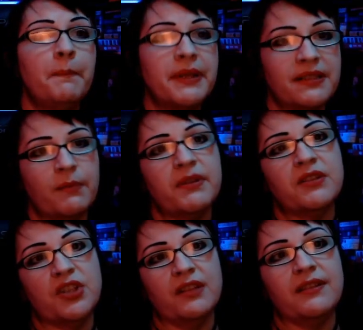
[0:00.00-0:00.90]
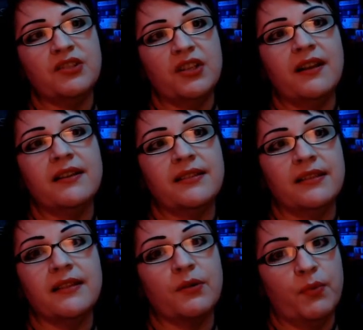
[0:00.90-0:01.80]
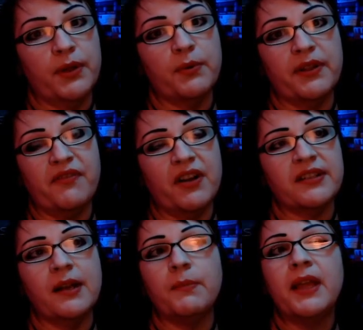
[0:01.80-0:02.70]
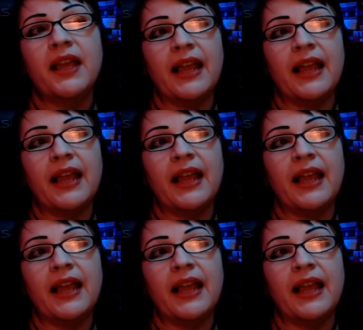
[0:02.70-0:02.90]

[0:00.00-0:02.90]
but some of the shit that she does is like really, really fucked up.